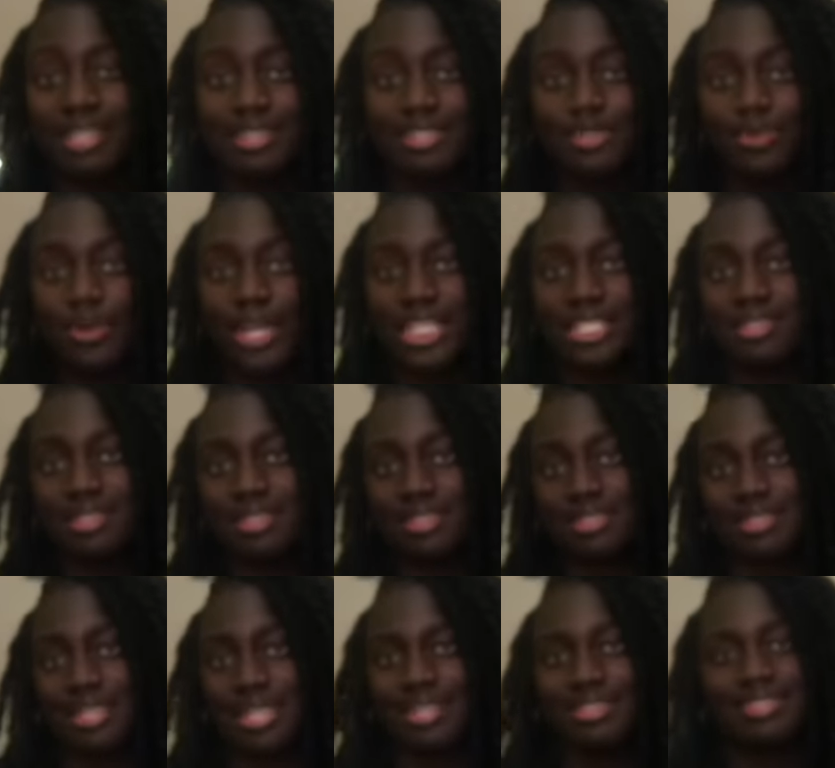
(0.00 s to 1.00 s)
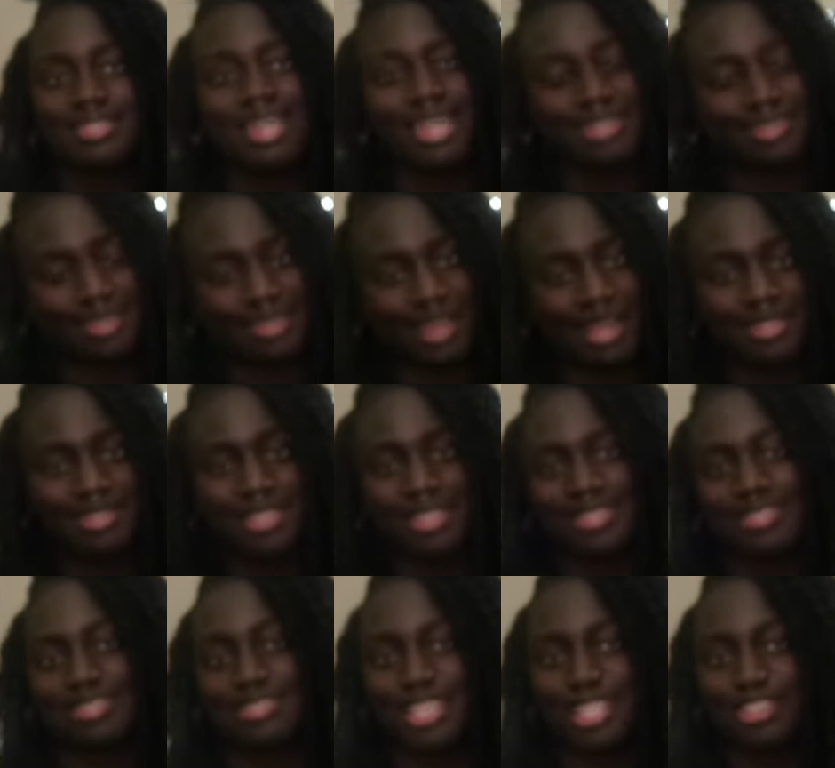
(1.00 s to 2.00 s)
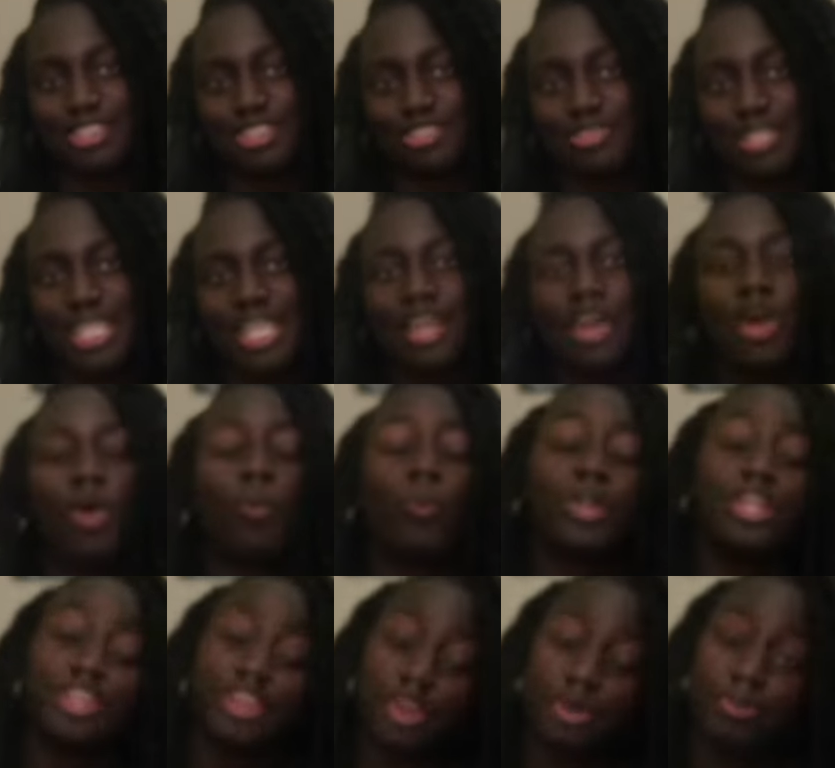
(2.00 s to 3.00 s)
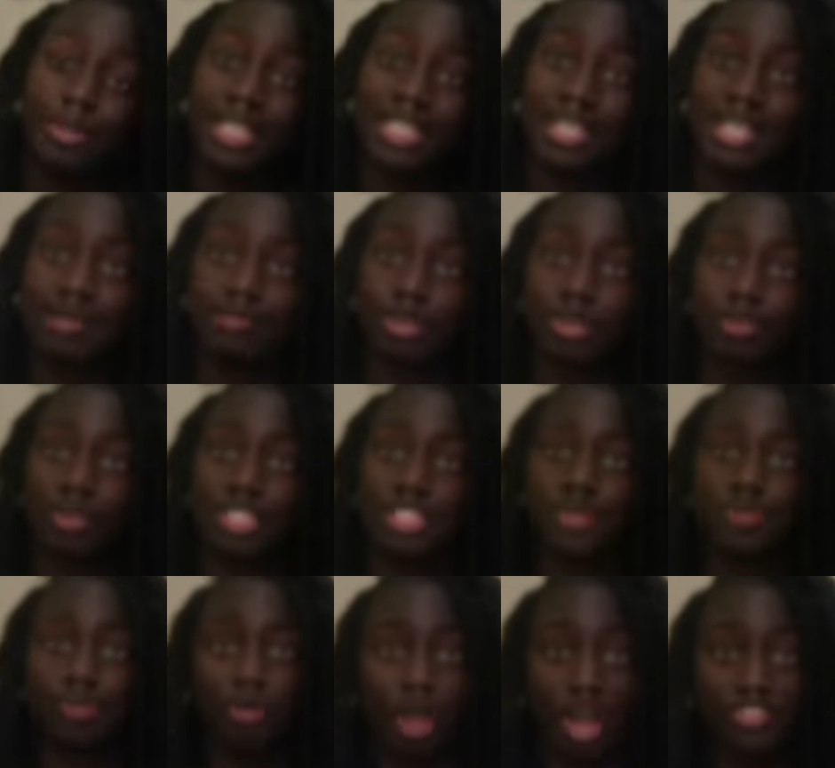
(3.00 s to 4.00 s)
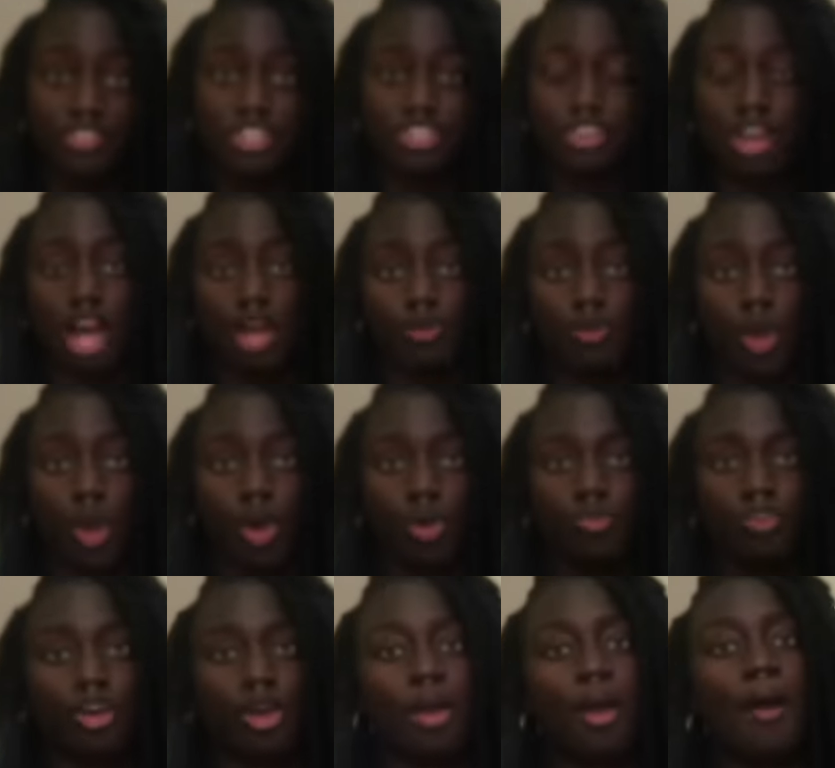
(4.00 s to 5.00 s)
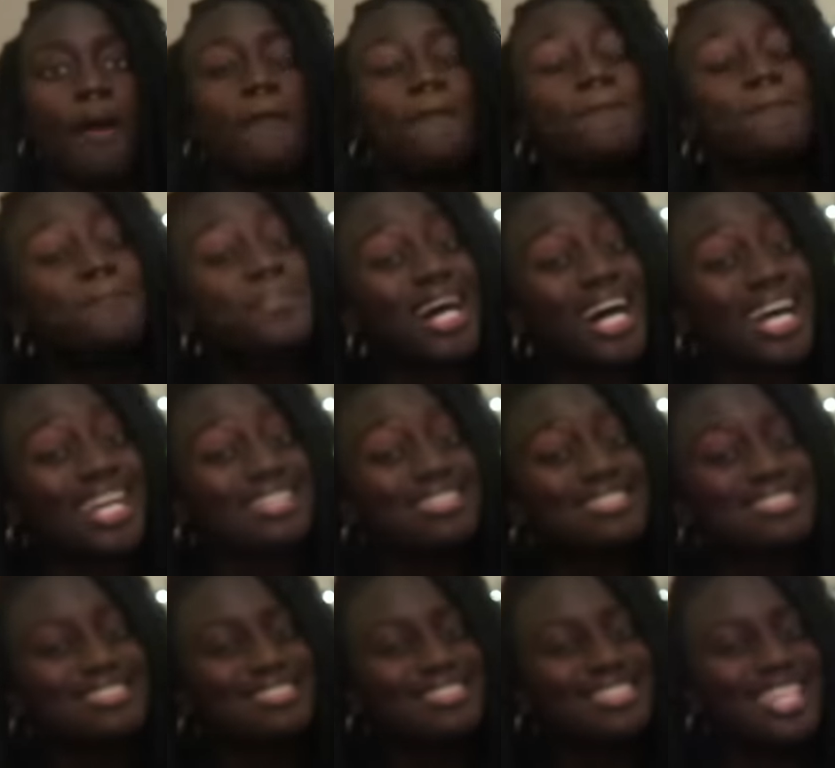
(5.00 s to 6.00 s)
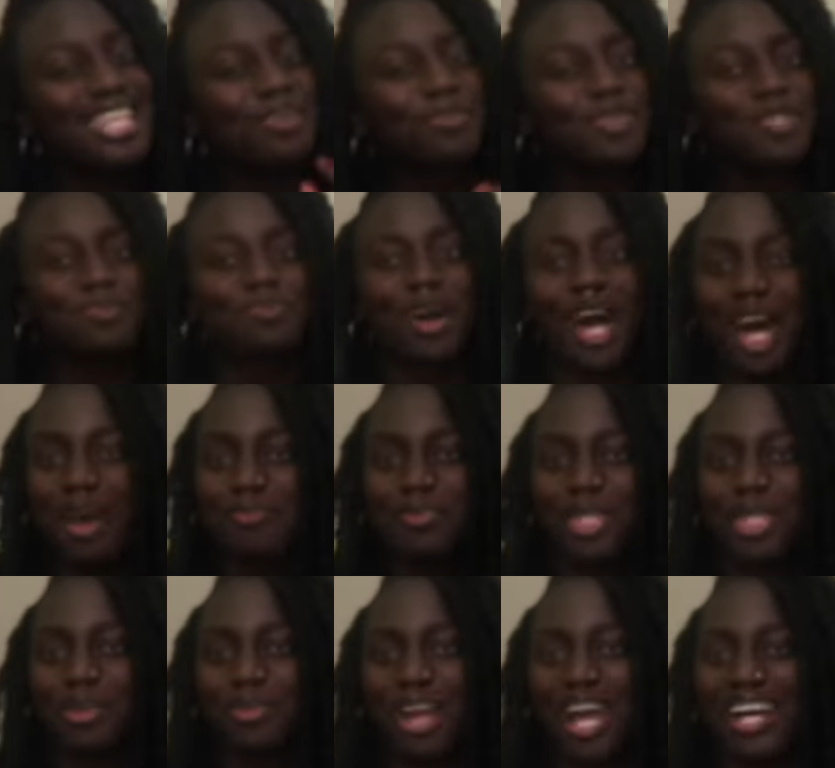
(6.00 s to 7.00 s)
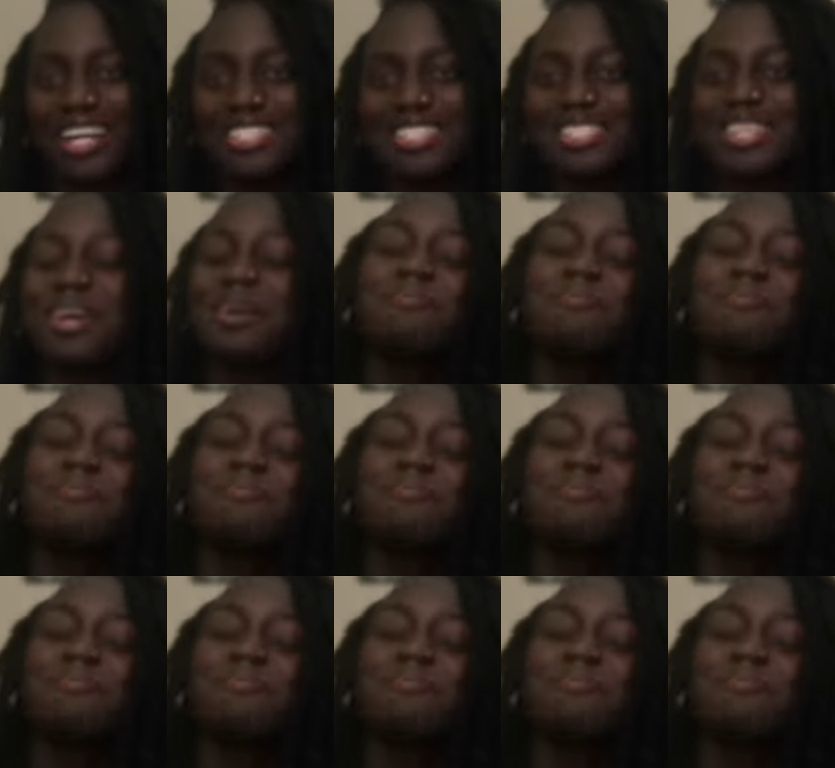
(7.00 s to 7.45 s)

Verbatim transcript: its way to the States in the 19th century when European immigrants brought the genre over, but it was popularized